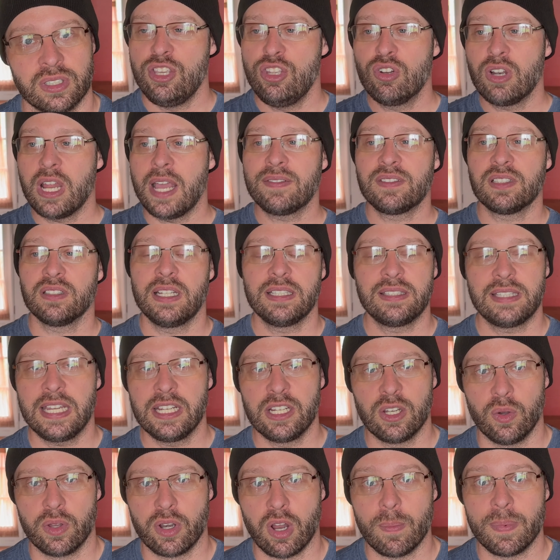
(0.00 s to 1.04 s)
You don't have to let that
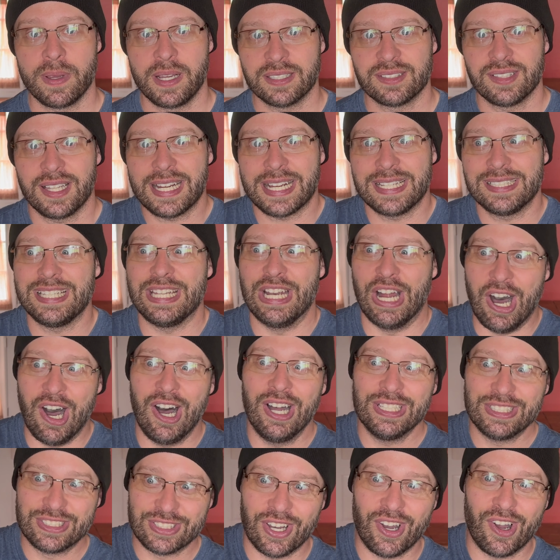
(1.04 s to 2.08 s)
go at all because like I said,
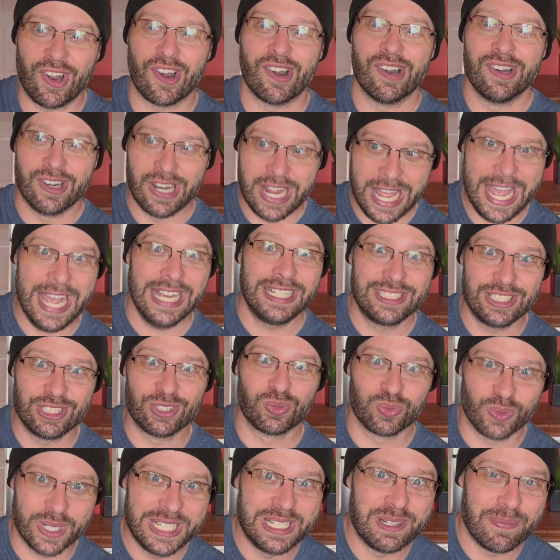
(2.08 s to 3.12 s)
odds are exes
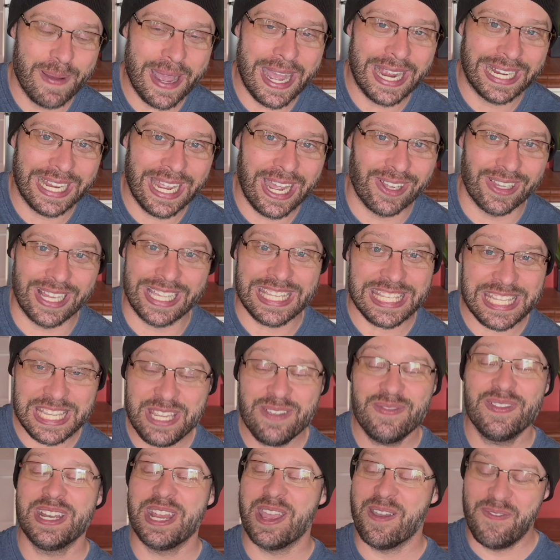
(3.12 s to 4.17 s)
reach back out, like
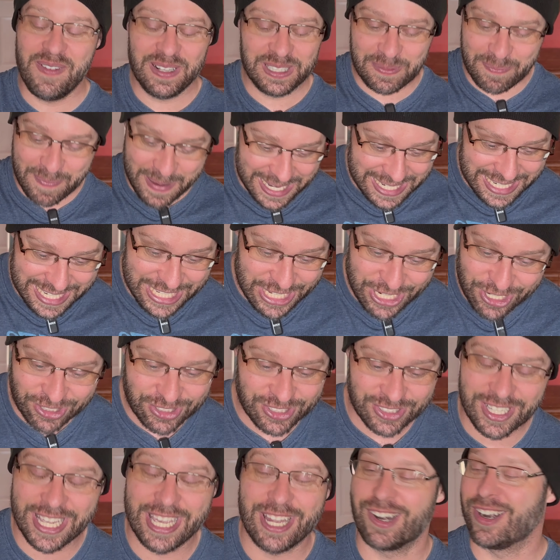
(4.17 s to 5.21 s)
even if it's been
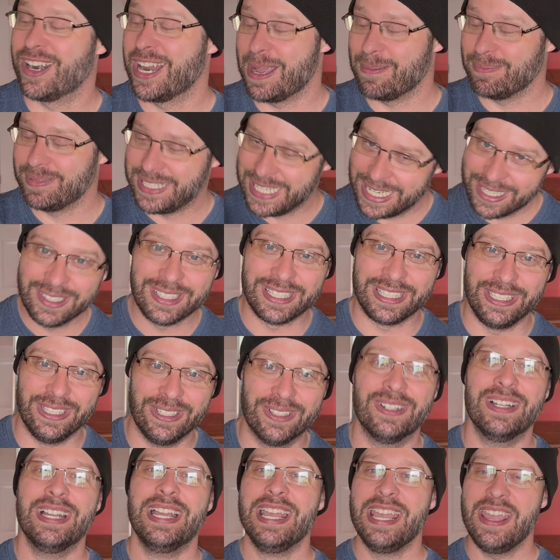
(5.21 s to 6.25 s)
years later. And I'm telling
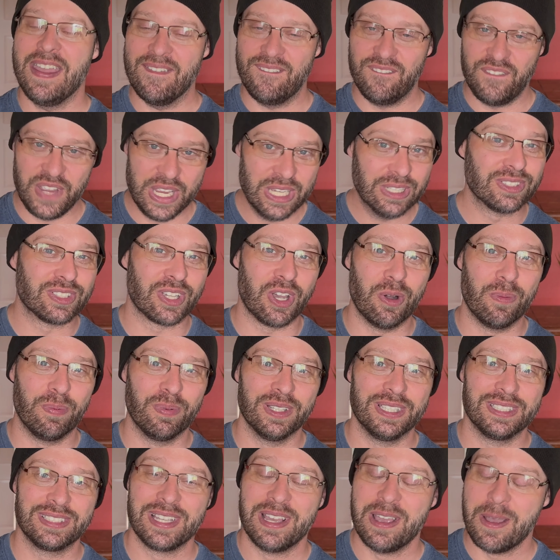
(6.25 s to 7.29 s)
you, it feels
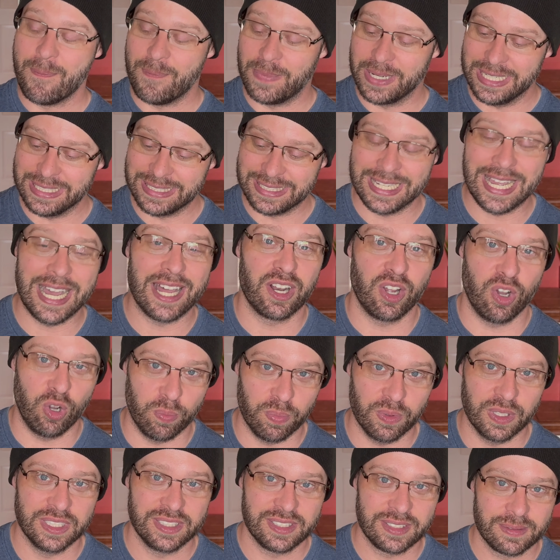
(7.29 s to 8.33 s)
hopeless, but it's not
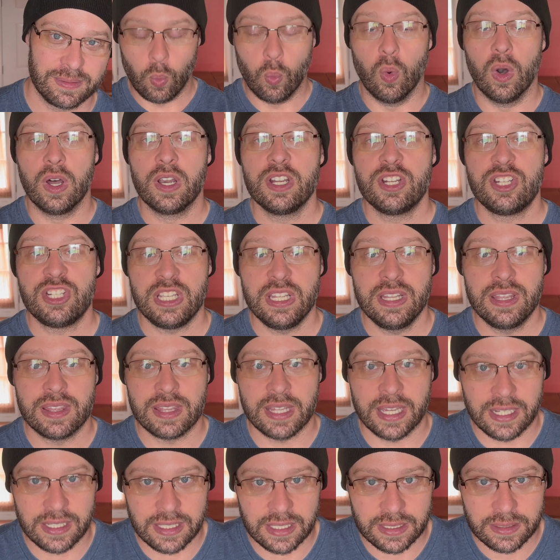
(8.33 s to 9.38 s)
hopeless. What is she
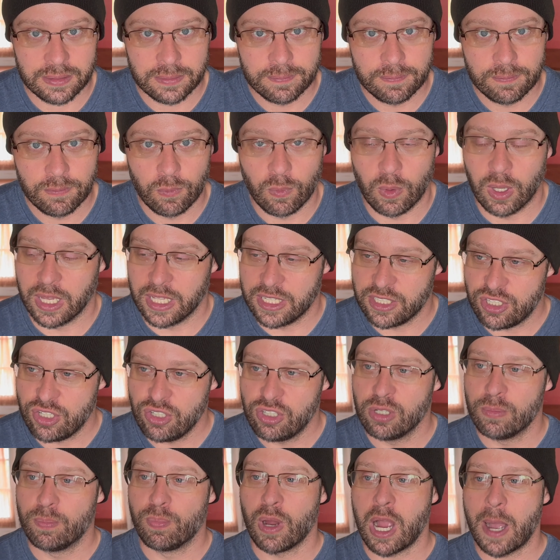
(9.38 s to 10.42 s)
thinking? Well, as you
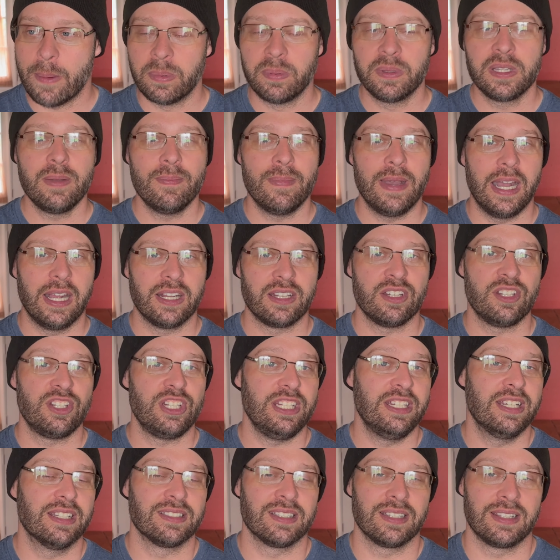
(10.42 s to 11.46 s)
could probably imagine,
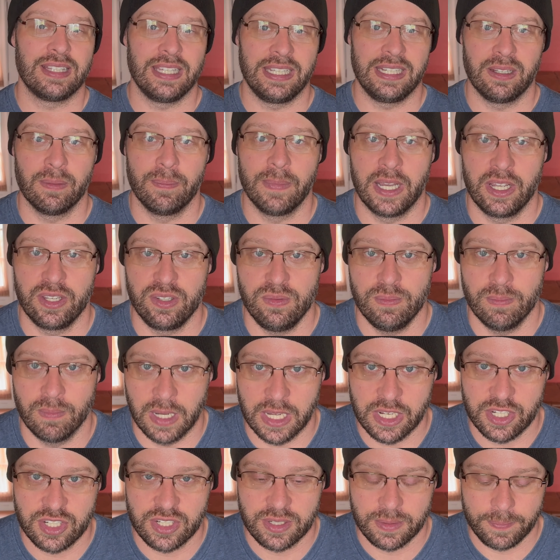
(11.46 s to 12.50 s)
she doesn't think about you
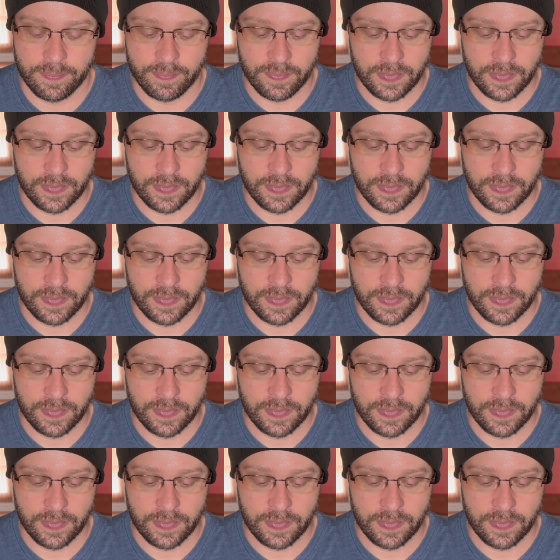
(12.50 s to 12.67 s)
much.